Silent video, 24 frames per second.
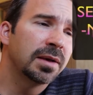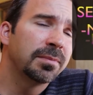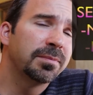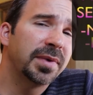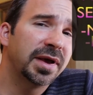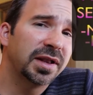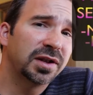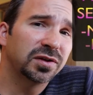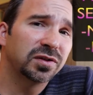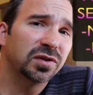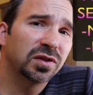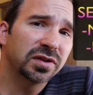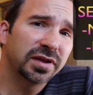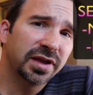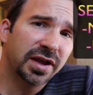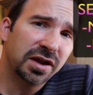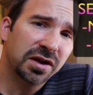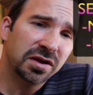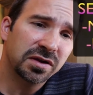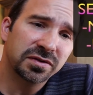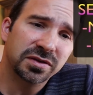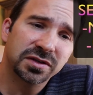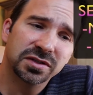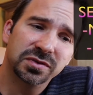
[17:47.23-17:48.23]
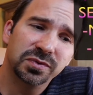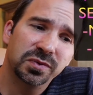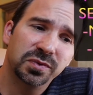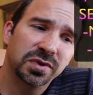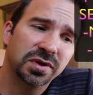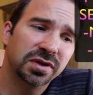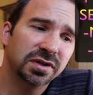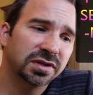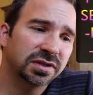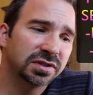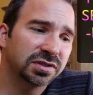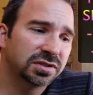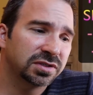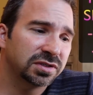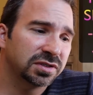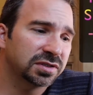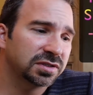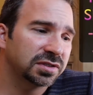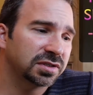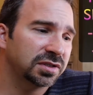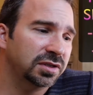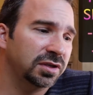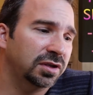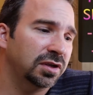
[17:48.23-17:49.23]
Medical care. This one is
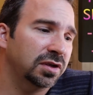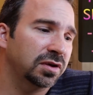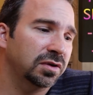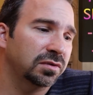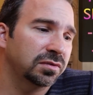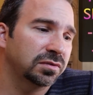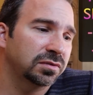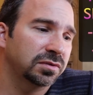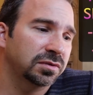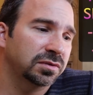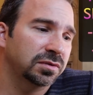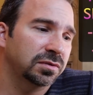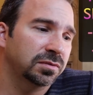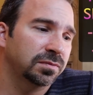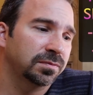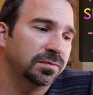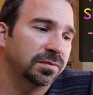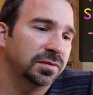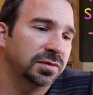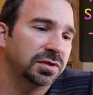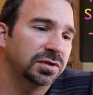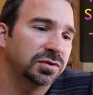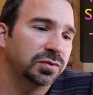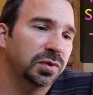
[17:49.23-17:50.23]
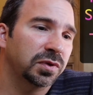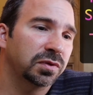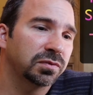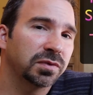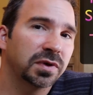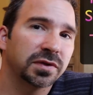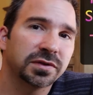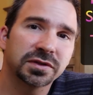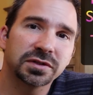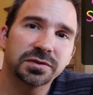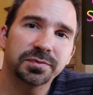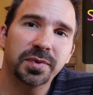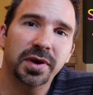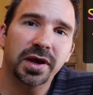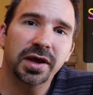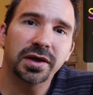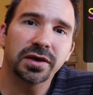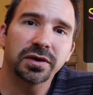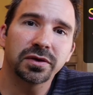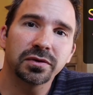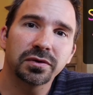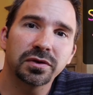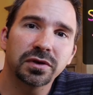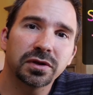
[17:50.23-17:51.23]
just, you know, just want to run this by
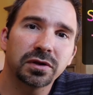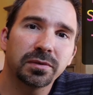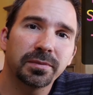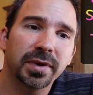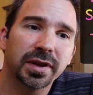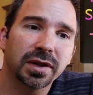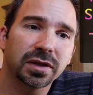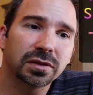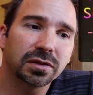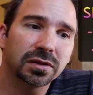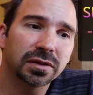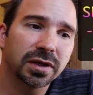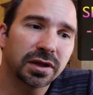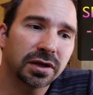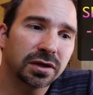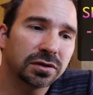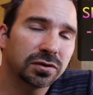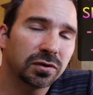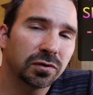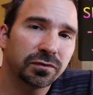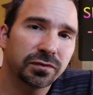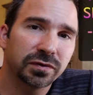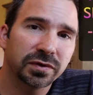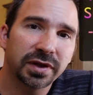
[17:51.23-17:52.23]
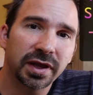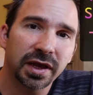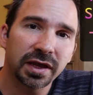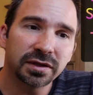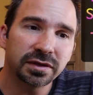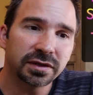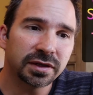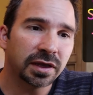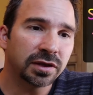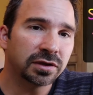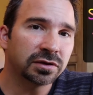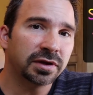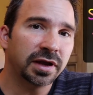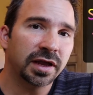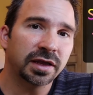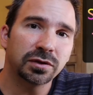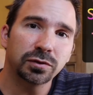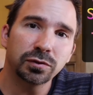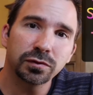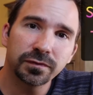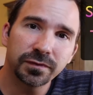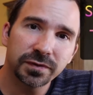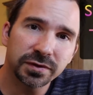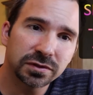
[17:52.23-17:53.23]
you. You know, medical care. Don't forget to get your
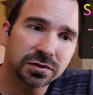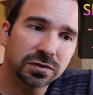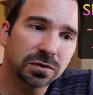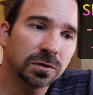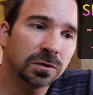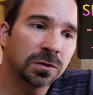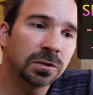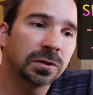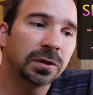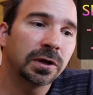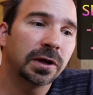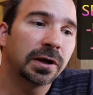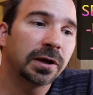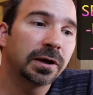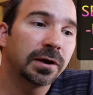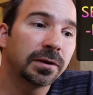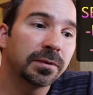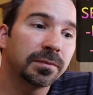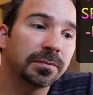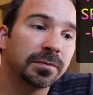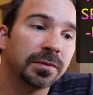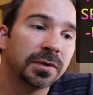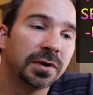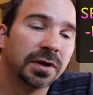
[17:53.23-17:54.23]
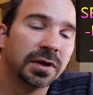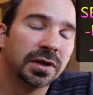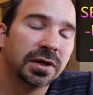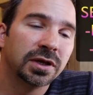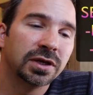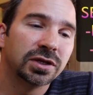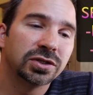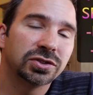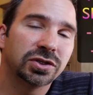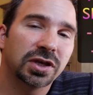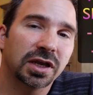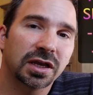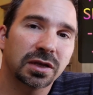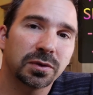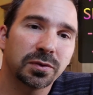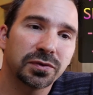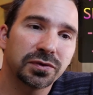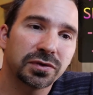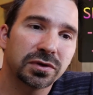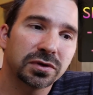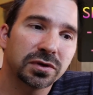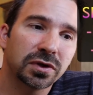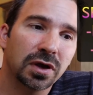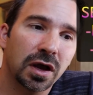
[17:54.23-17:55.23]
annual physical. Um, check in
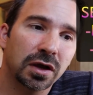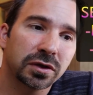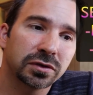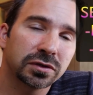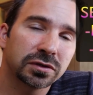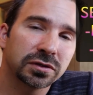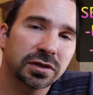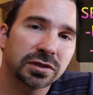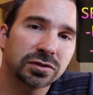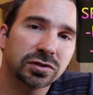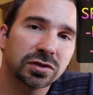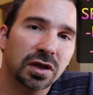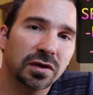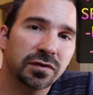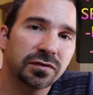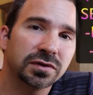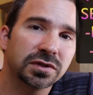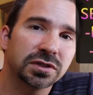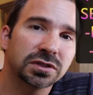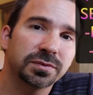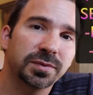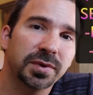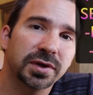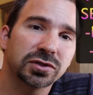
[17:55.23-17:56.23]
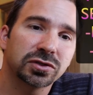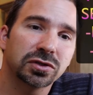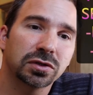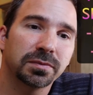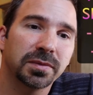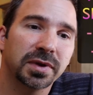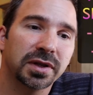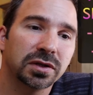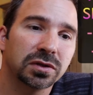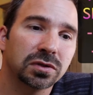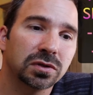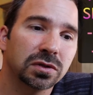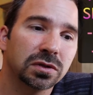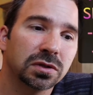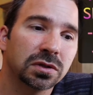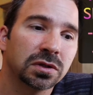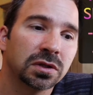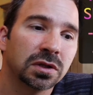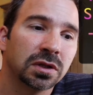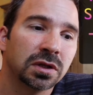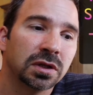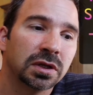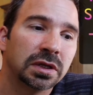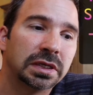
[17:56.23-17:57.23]
with your doctor unless you have any special
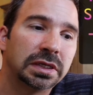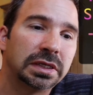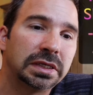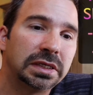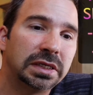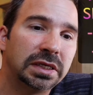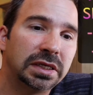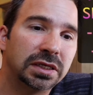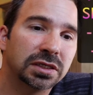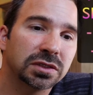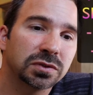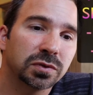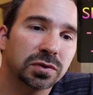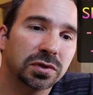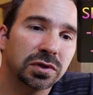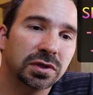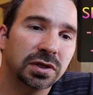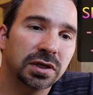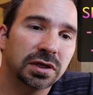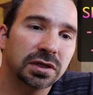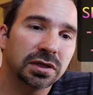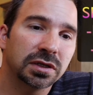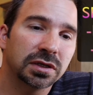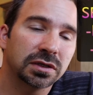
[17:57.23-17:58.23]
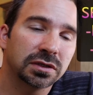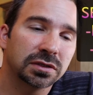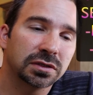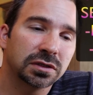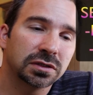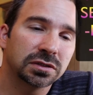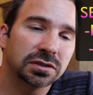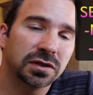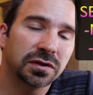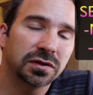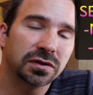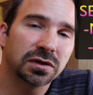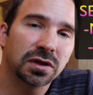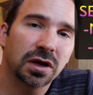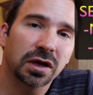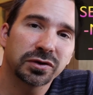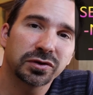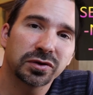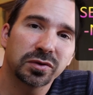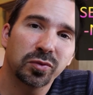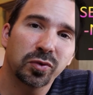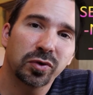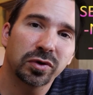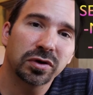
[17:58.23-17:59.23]
medical needs where you need to, to see the
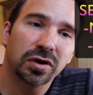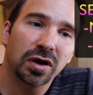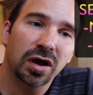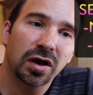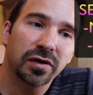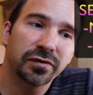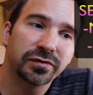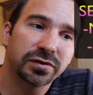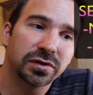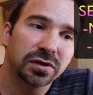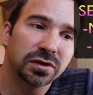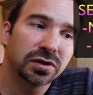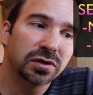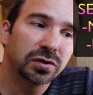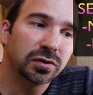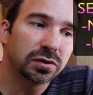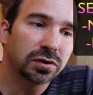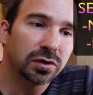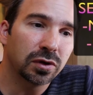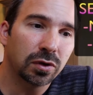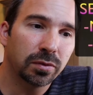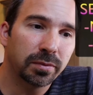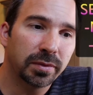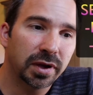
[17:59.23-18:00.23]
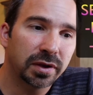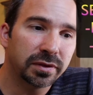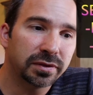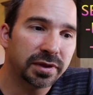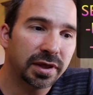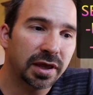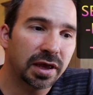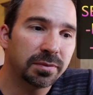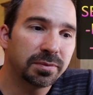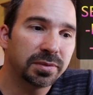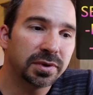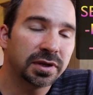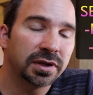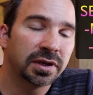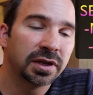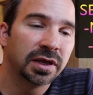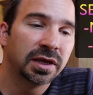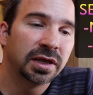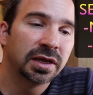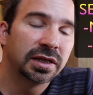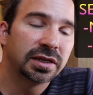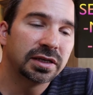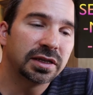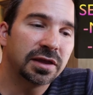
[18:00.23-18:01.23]
doctor more often. You would know about that. But
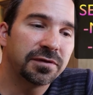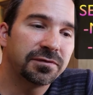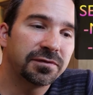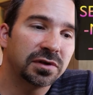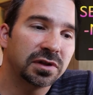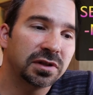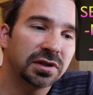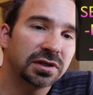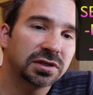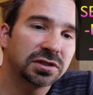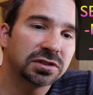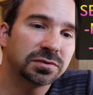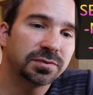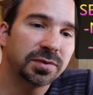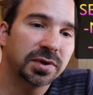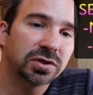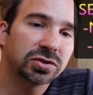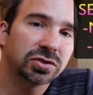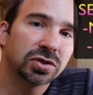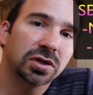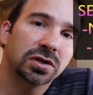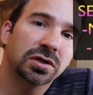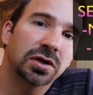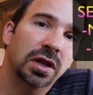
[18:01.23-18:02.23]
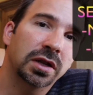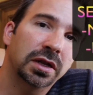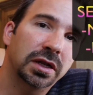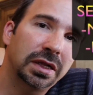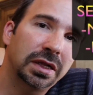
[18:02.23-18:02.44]
definitely just make sure you're not